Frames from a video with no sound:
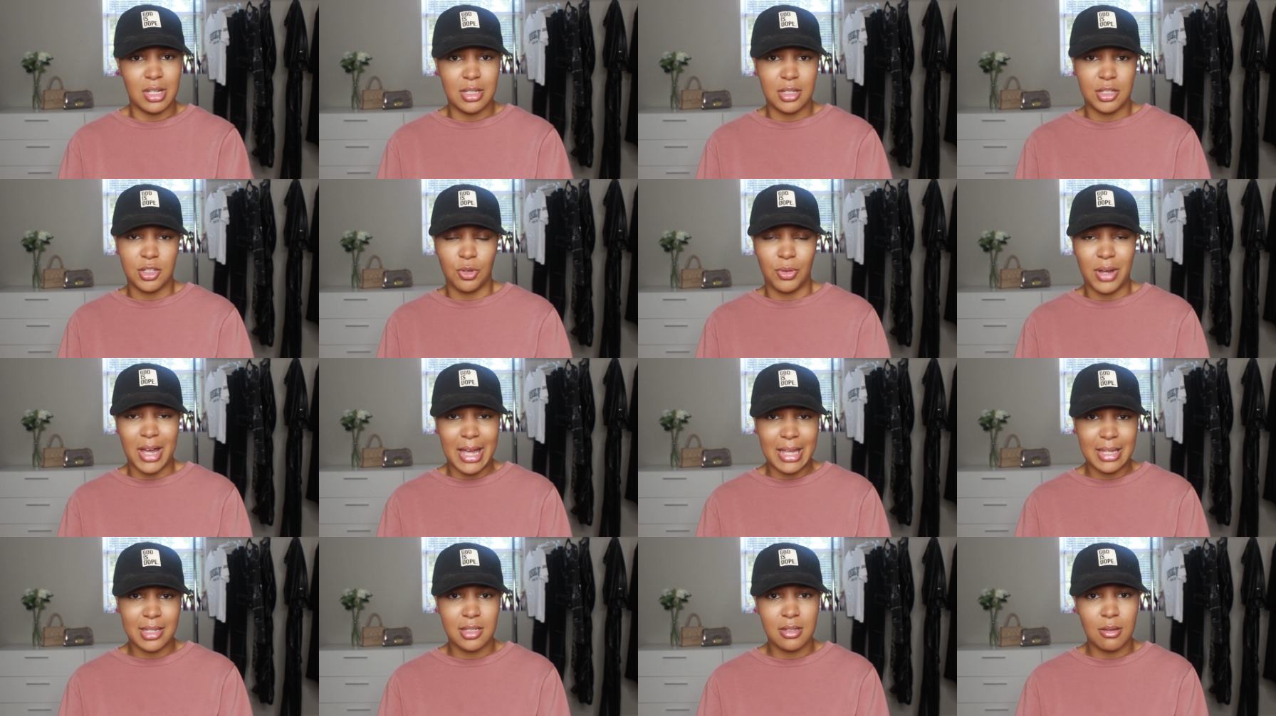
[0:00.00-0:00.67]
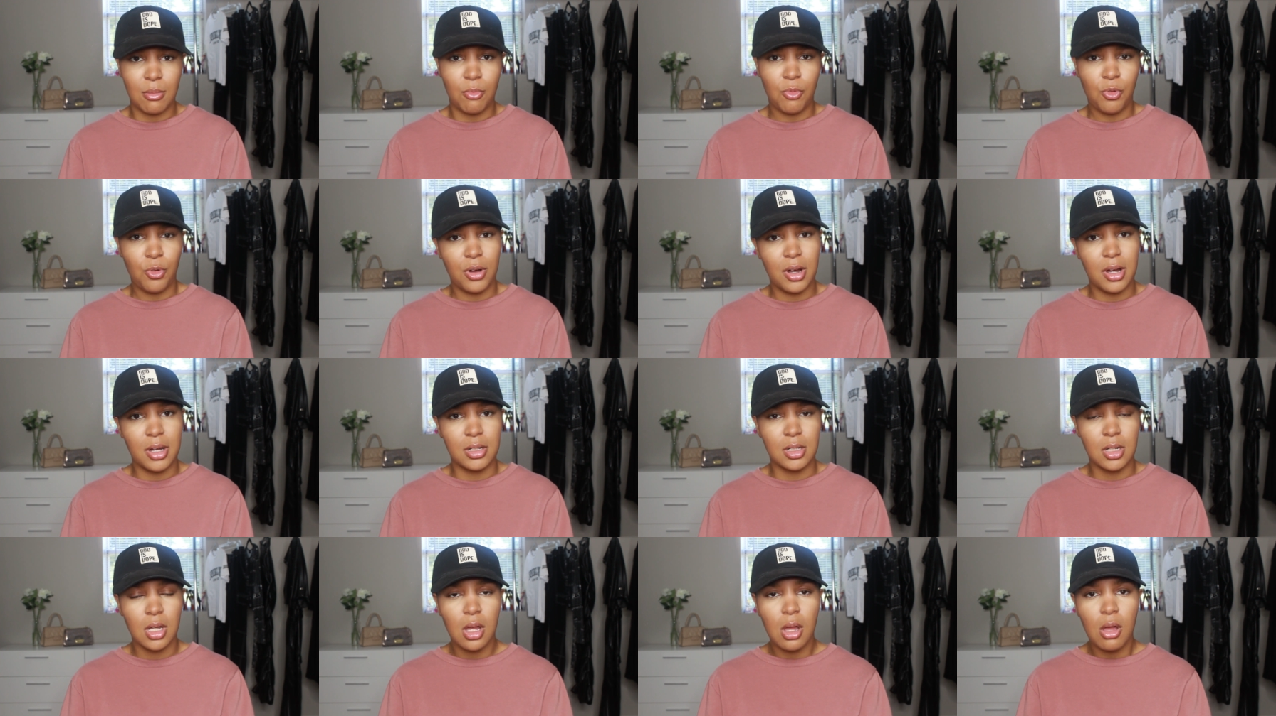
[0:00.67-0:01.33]
And so as
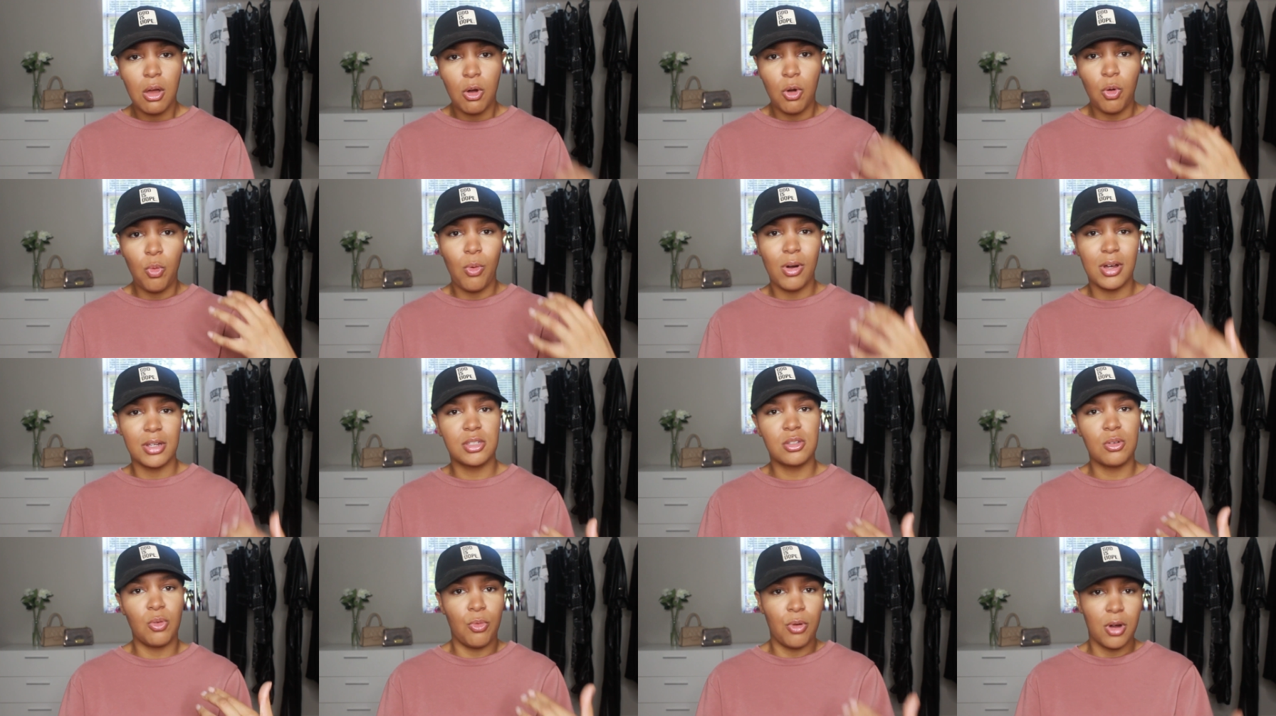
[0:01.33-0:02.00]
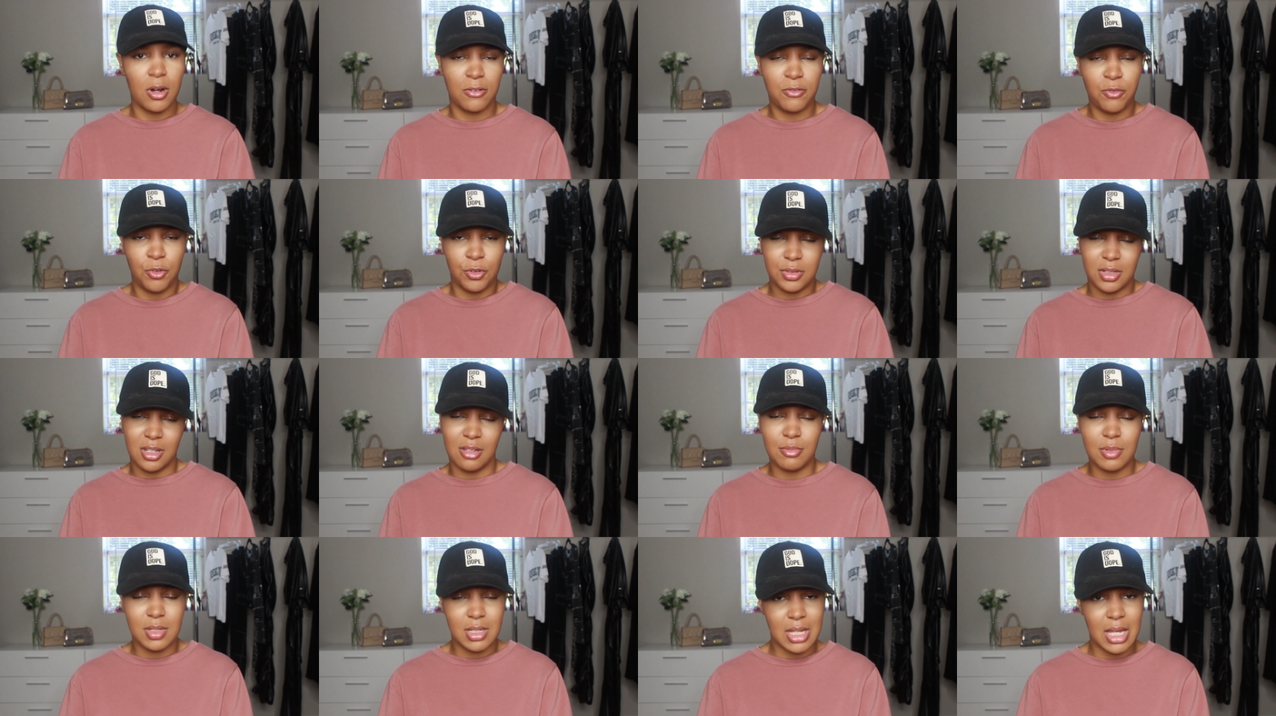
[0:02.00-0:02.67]
someone who wants to work for
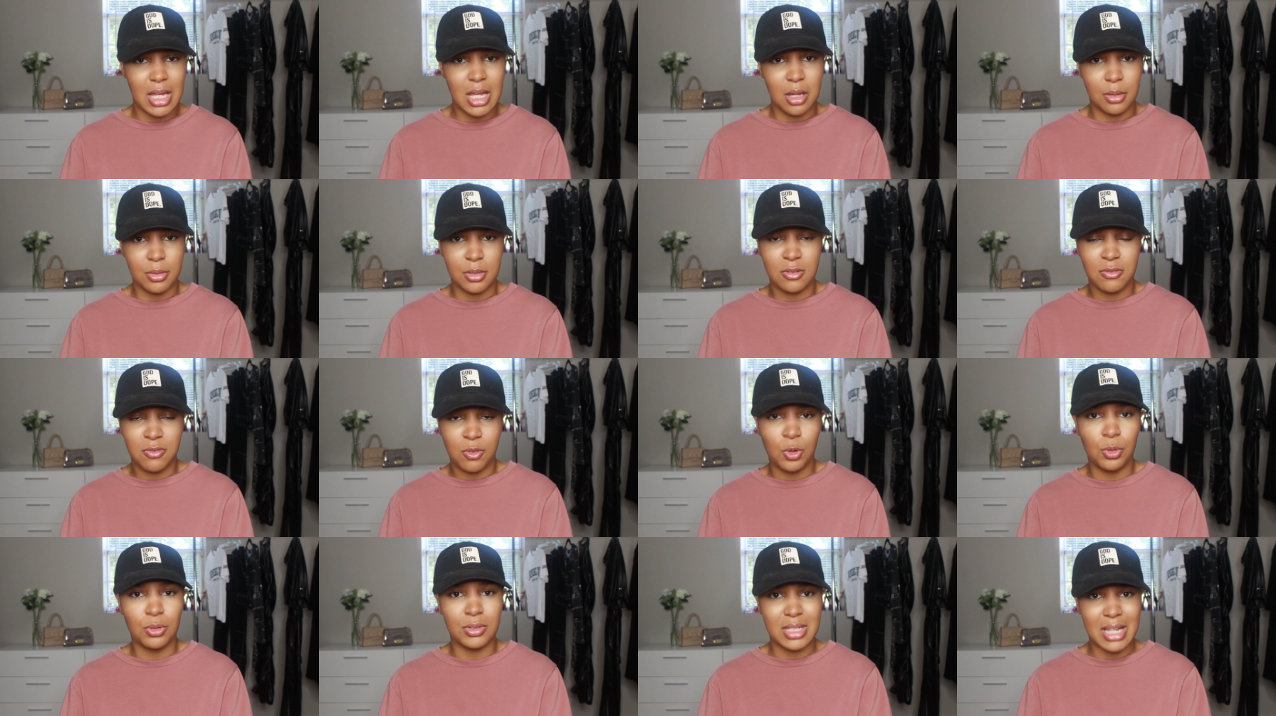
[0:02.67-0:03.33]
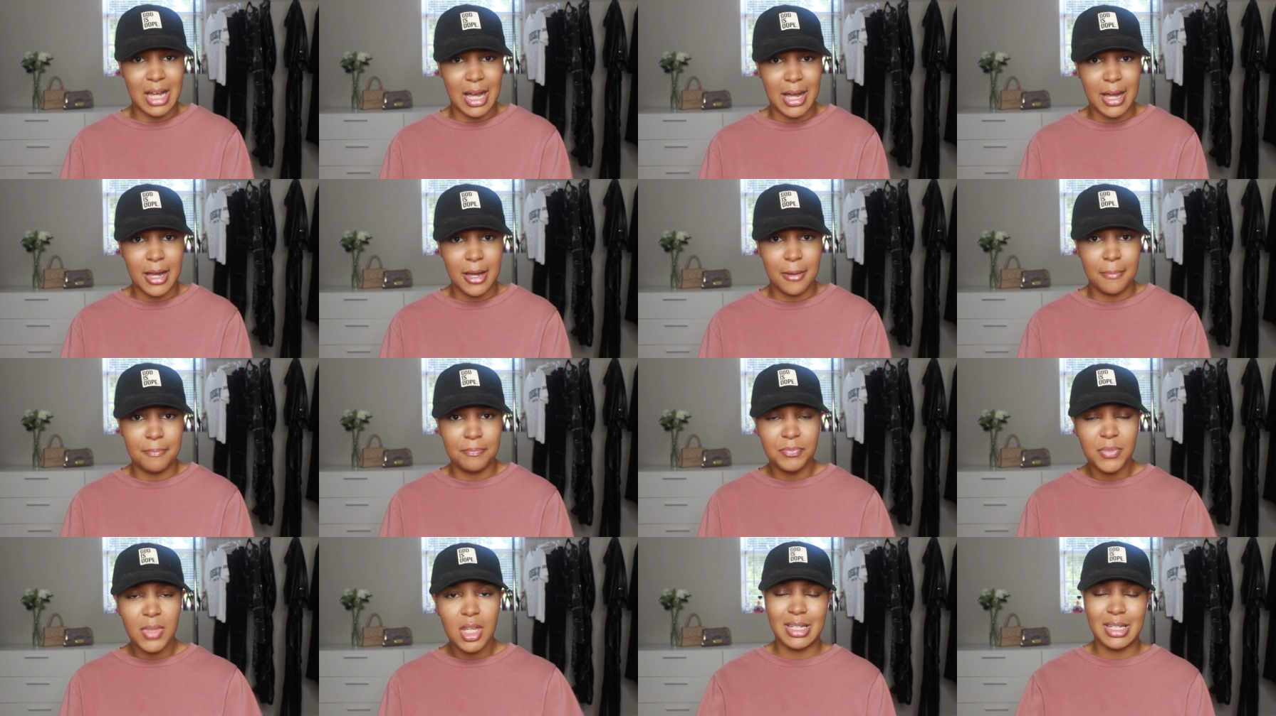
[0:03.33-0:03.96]
themselves full time,